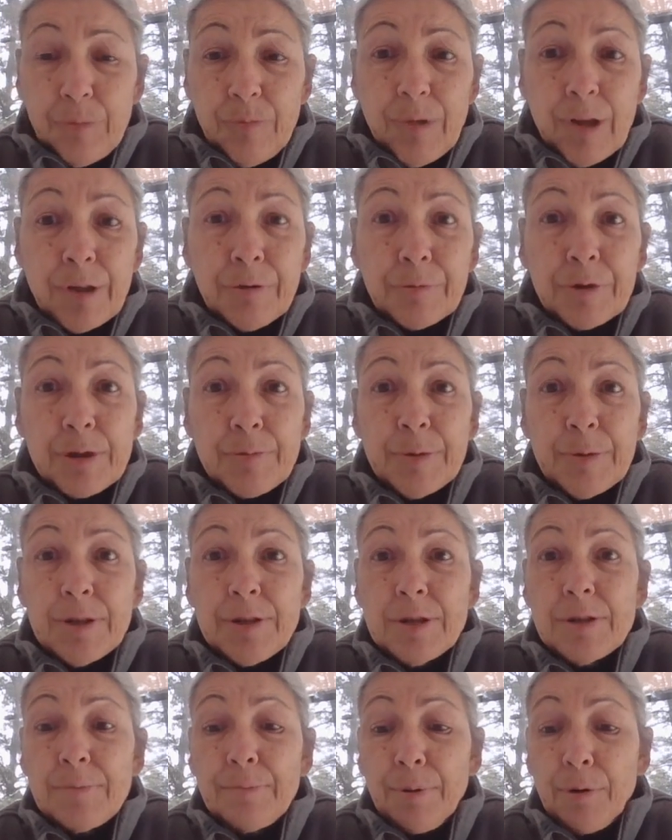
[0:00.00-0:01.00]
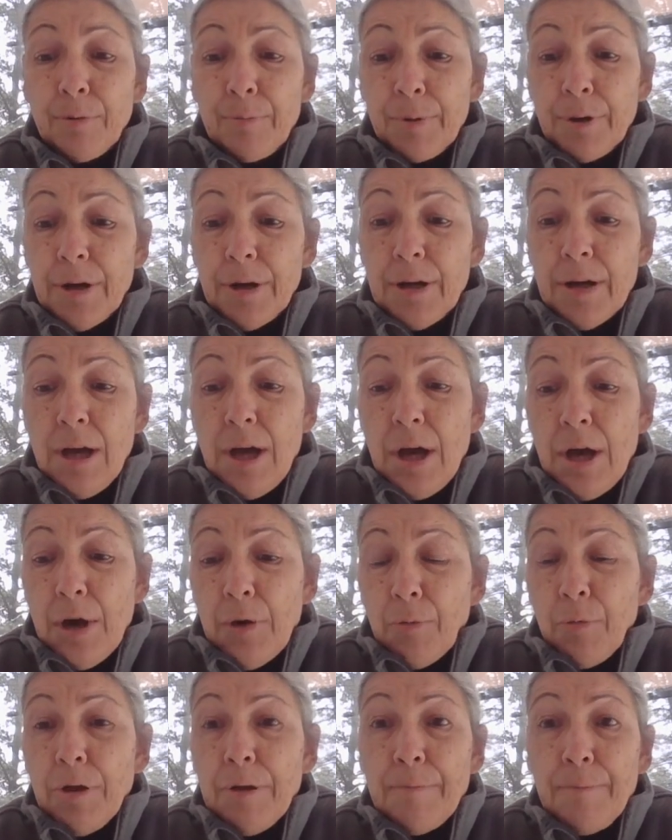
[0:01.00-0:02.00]
that was species appropriate,
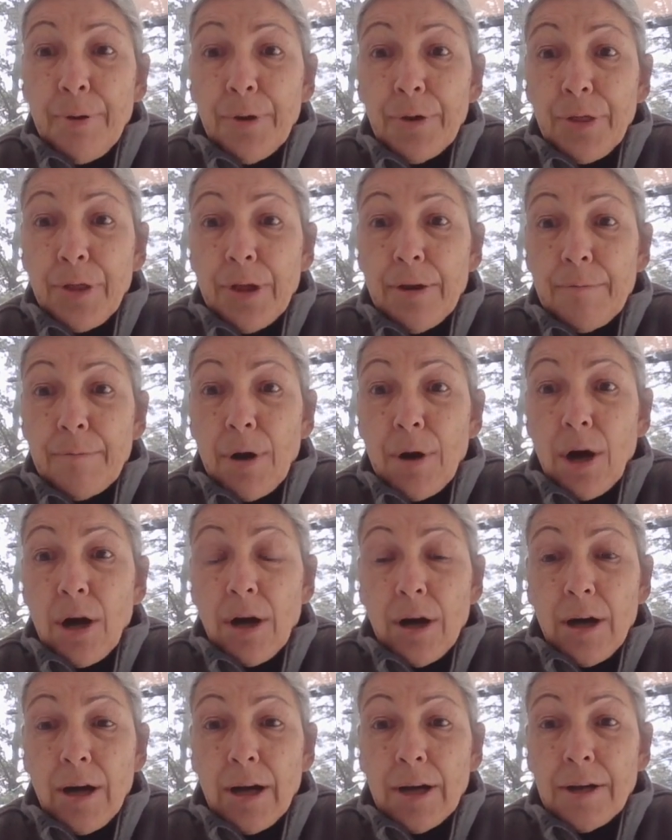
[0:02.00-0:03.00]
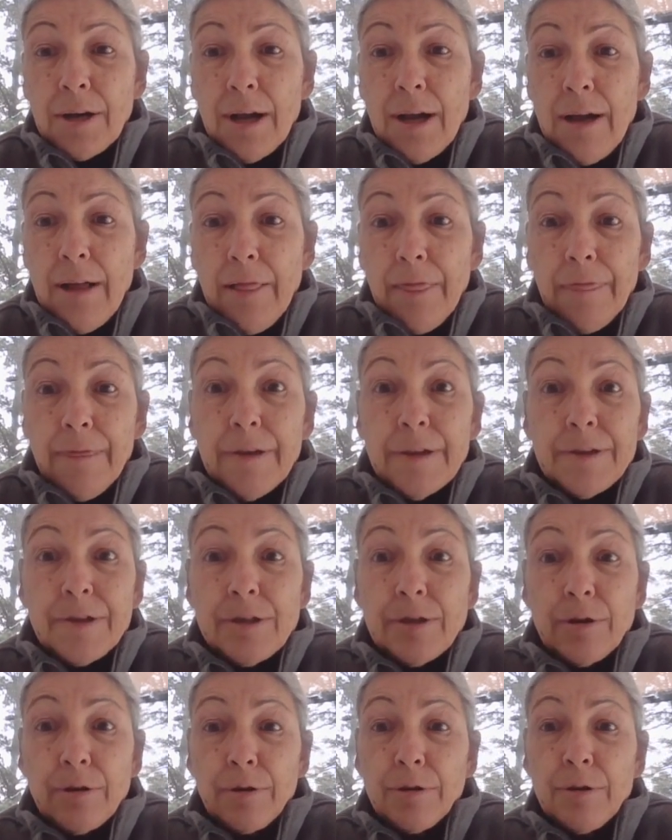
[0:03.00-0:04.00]
we put them on this
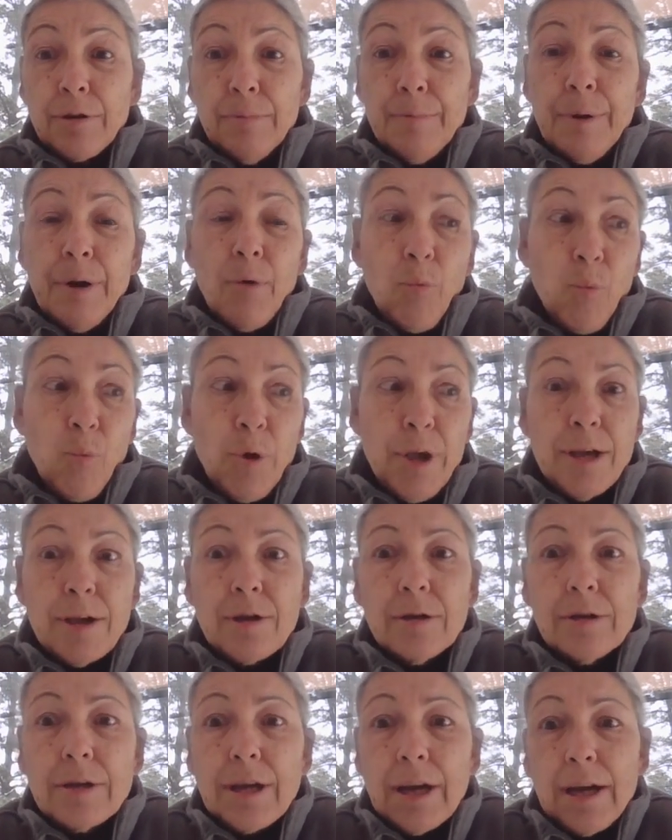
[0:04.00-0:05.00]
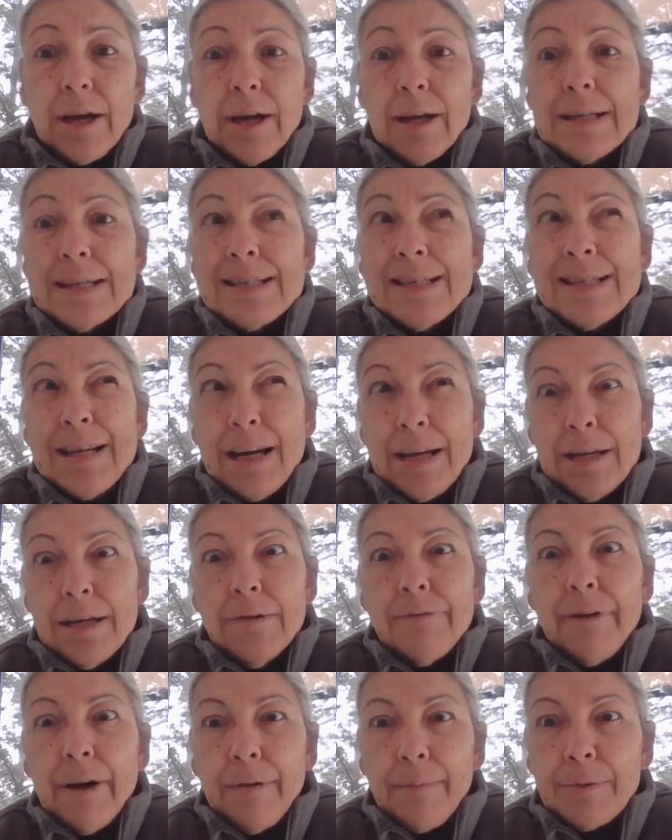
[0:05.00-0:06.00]
herb, we could get
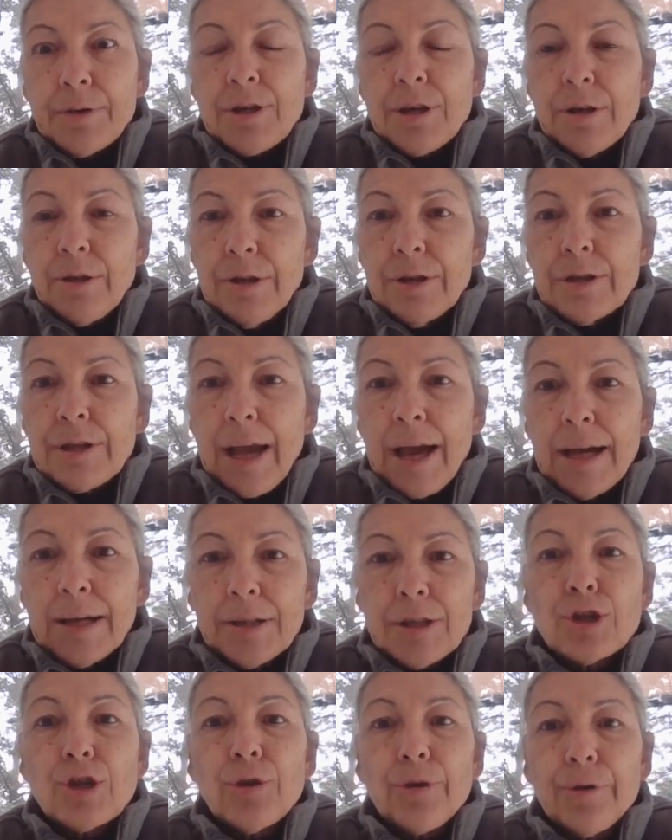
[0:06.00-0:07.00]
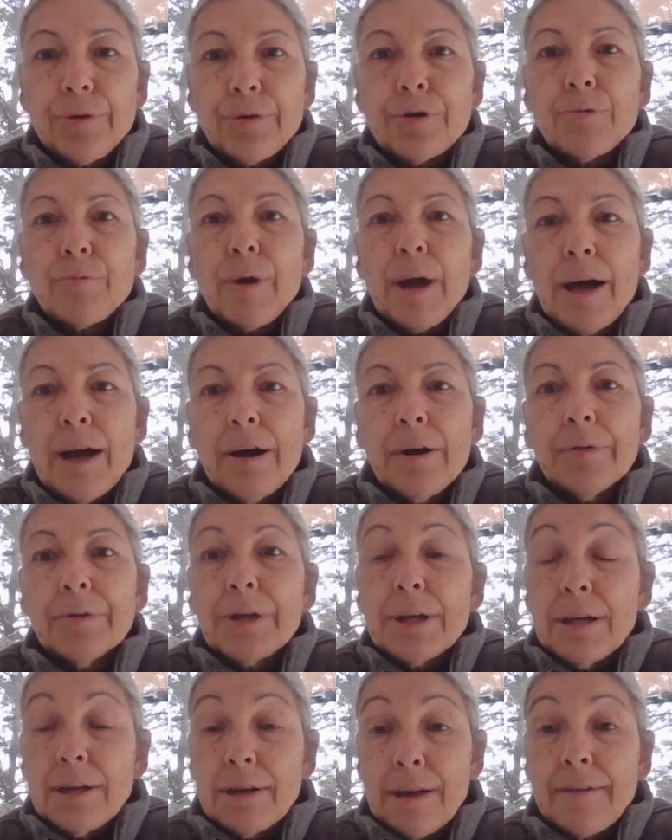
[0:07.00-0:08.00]
95% of these cats turned around
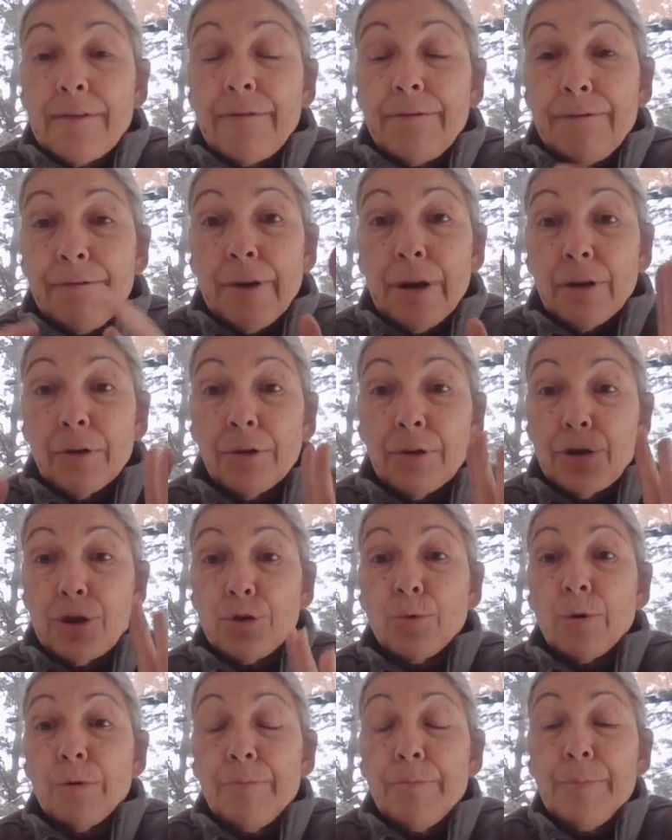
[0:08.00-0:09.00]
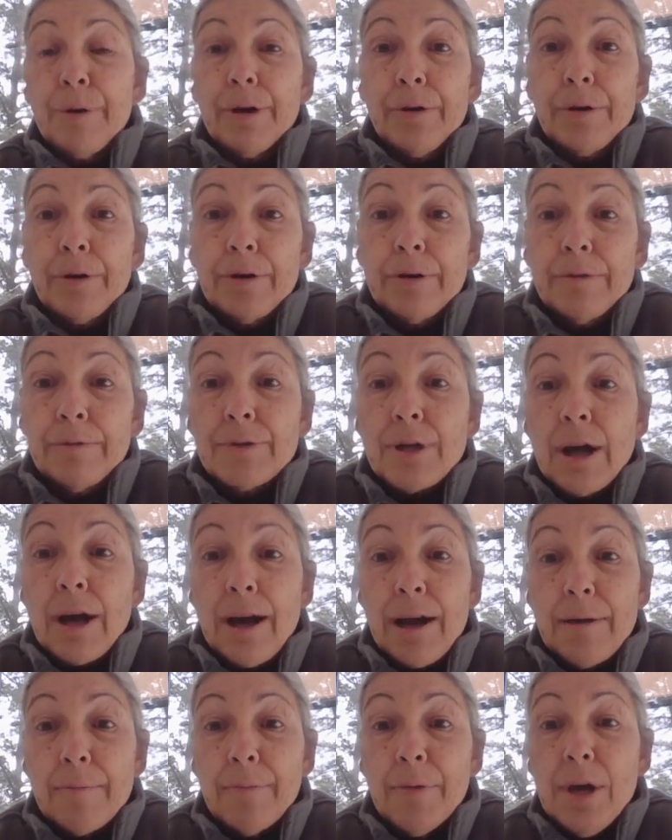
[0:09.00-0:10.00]
in a fairly short period of
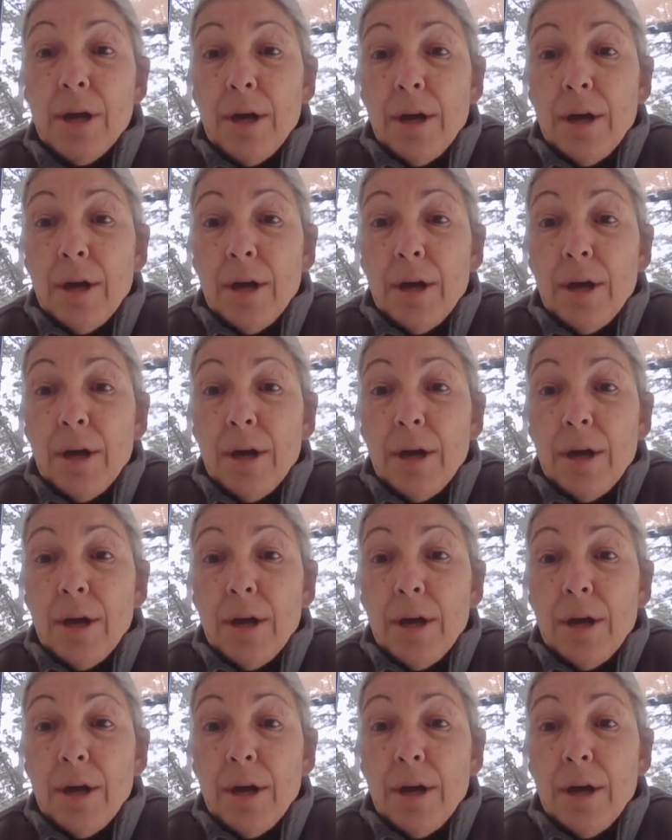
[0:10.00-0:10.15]
time.